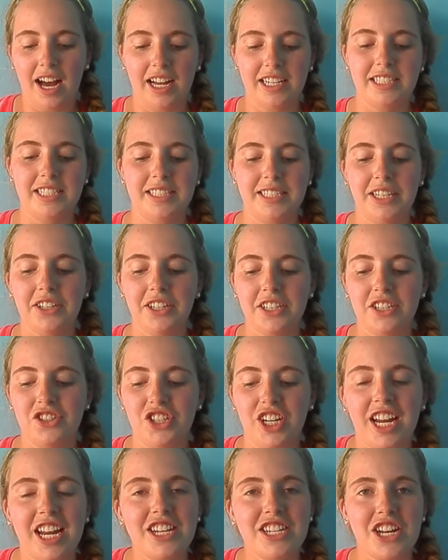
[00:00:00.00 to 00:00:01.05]
Cecilia's
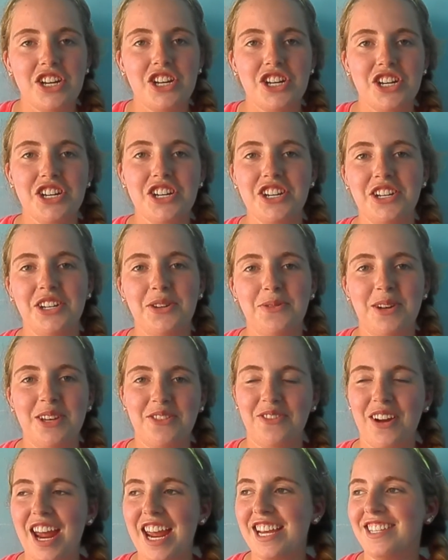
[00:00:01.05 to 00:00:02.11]
chicken dinner with
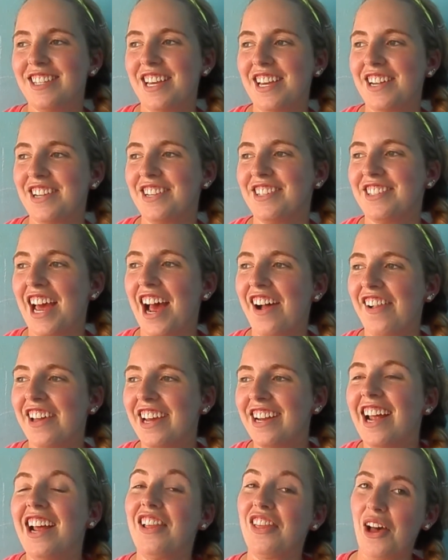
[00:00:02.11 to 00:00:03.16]
rice and
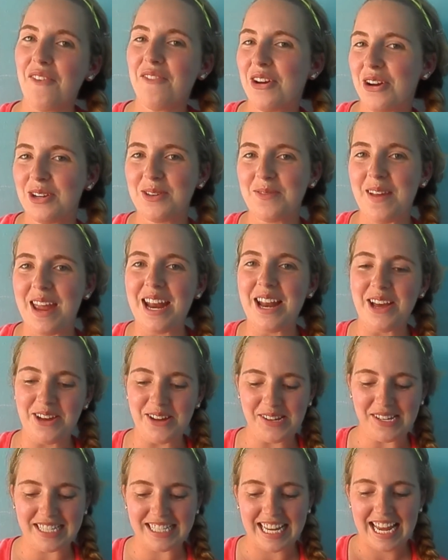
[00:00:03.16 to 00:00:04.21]
salad. I love her
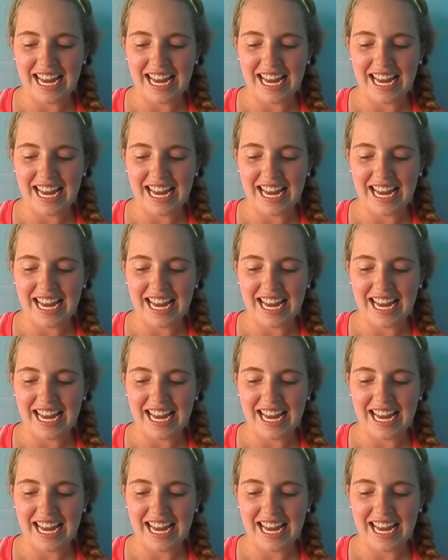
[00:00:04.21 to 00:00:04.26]
tomatoes.